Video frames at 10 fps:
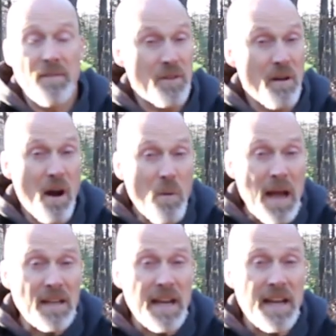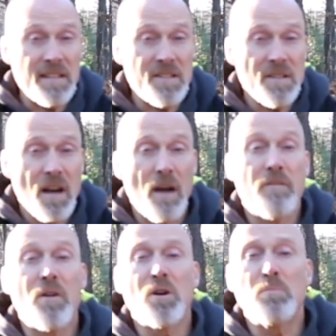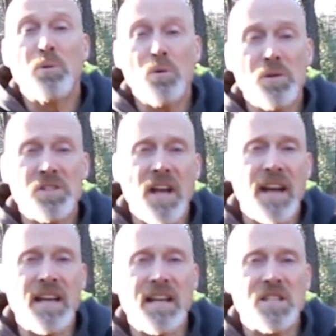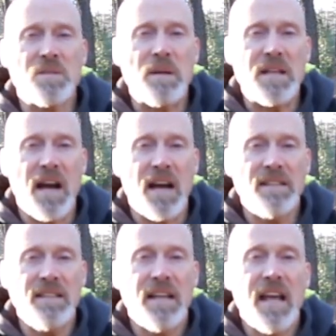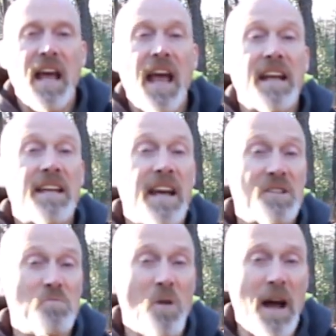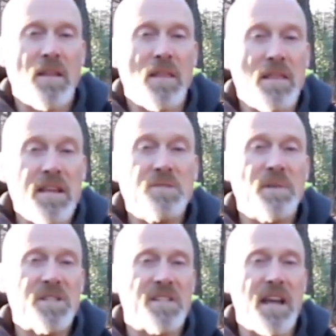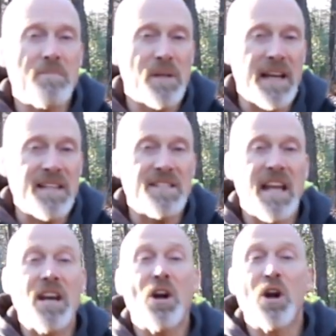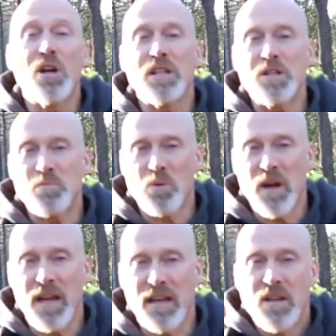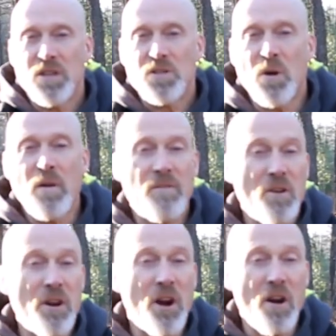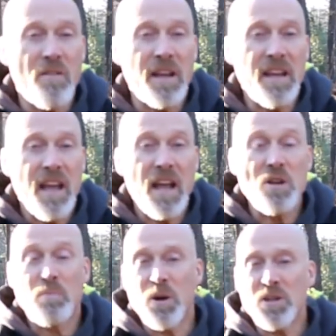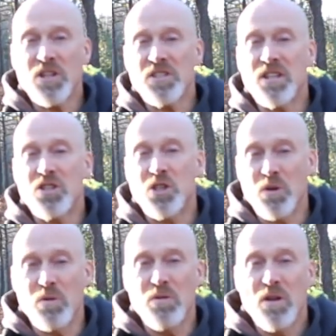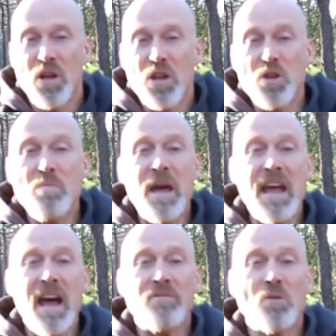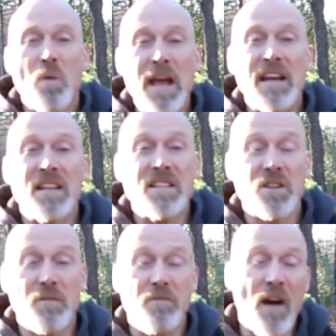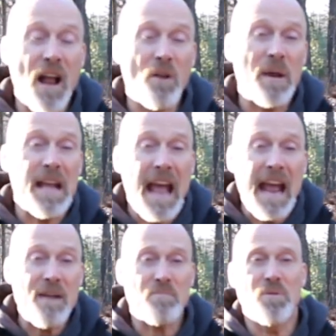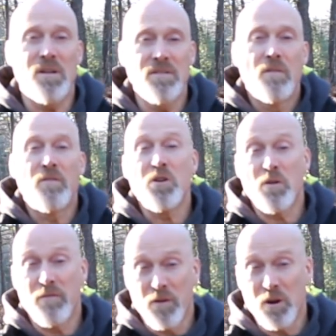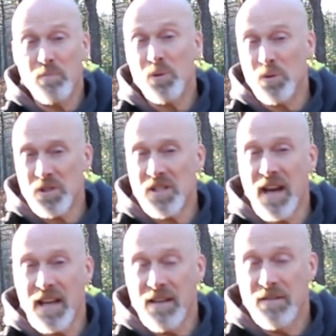there are wetlands, a vernal pool study needs to be done, and guess what? These must take place in early spring. So if you're in a hurry and you purchased in June, you may have to wait until the following April for your vernal pool study.